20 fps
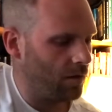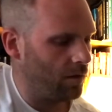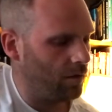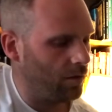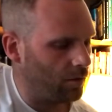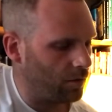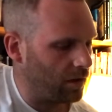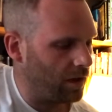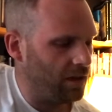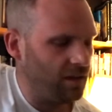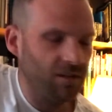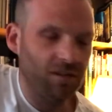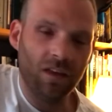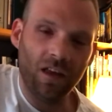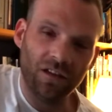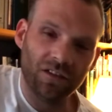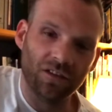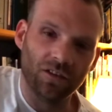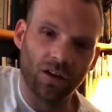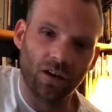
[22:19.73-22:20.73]
okay, so
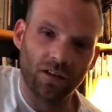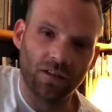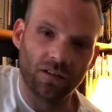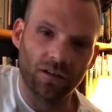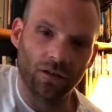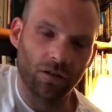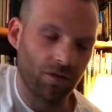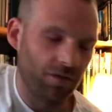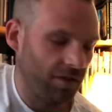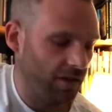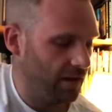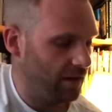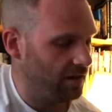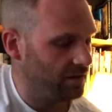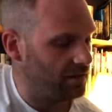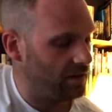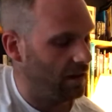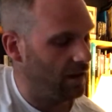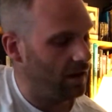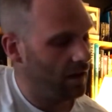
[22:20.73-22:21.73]
that's a nice little thing,
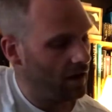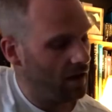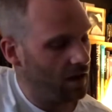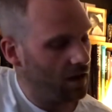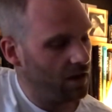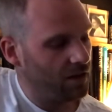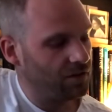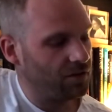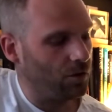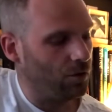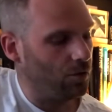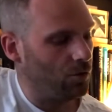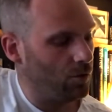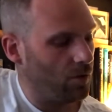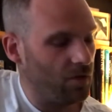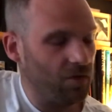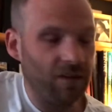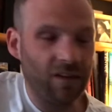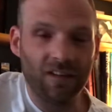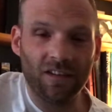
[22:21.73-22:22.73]
isn't it? So
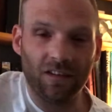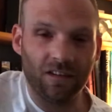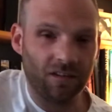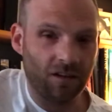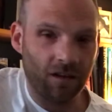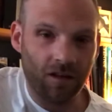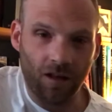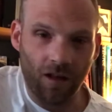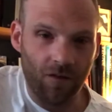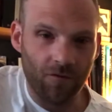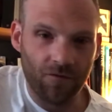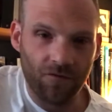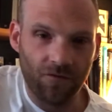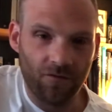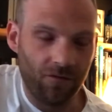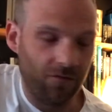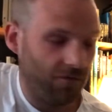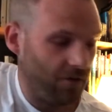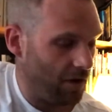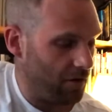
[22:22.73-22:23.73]
this is a
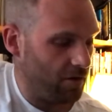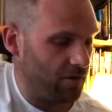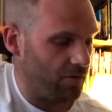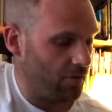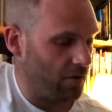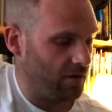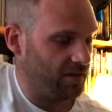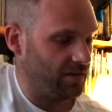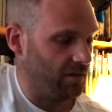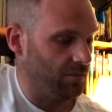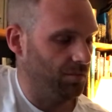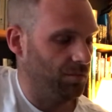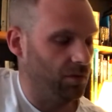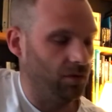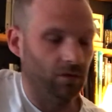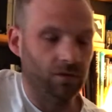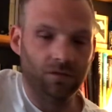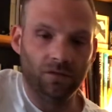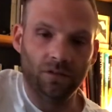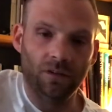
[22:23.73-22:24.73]
very, very
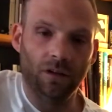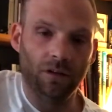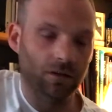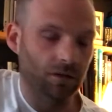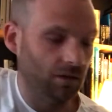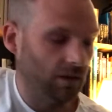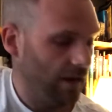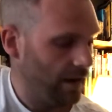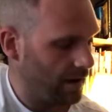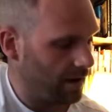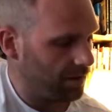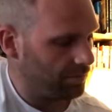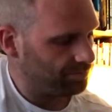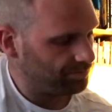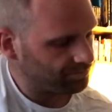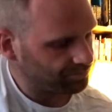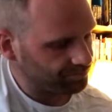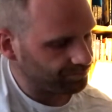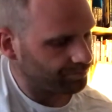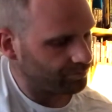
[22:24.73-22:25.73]
simple little lick.
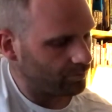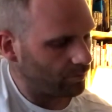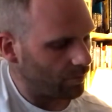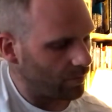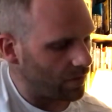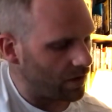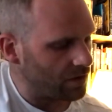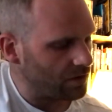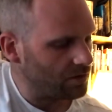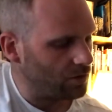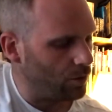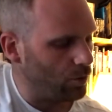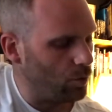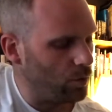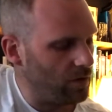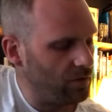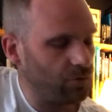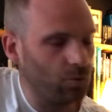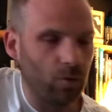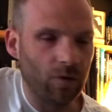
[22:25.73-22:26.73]
So
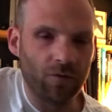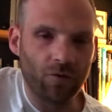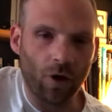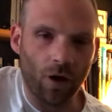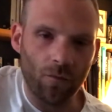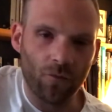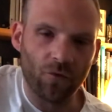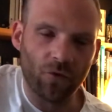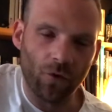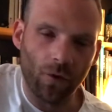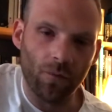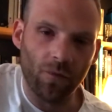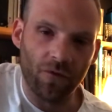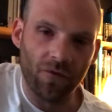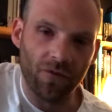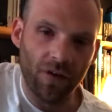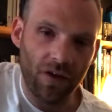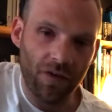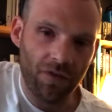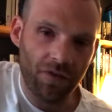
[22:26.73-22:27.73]
we've come from the
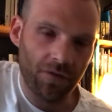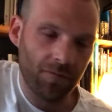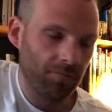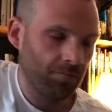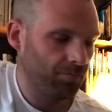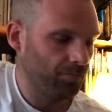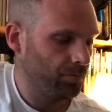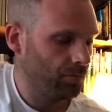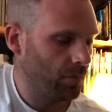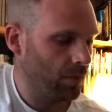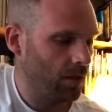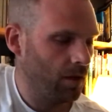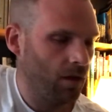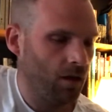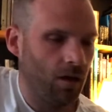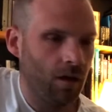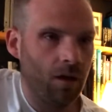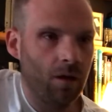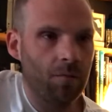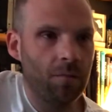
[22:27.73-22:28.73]
fifth
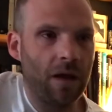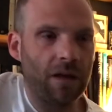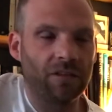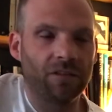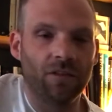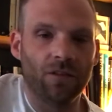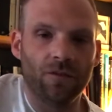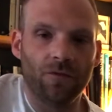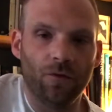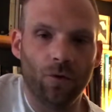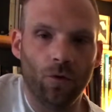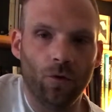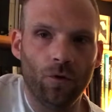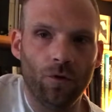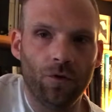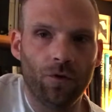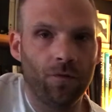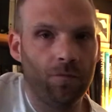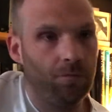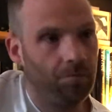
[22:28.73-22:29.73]
back to the fourth,
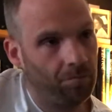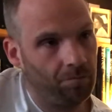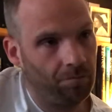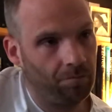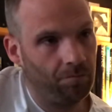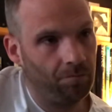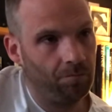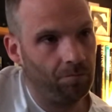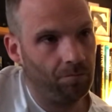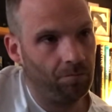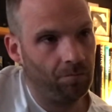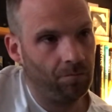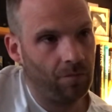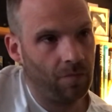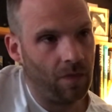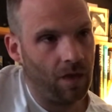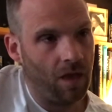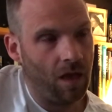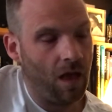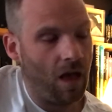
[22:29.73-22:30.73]

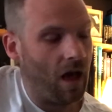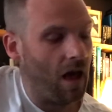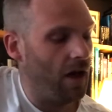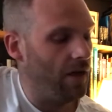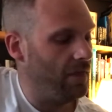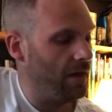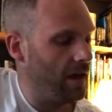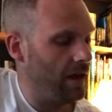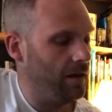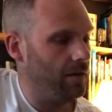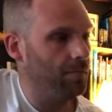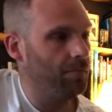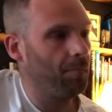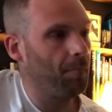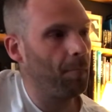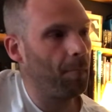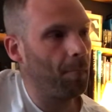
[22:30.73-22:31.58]
and then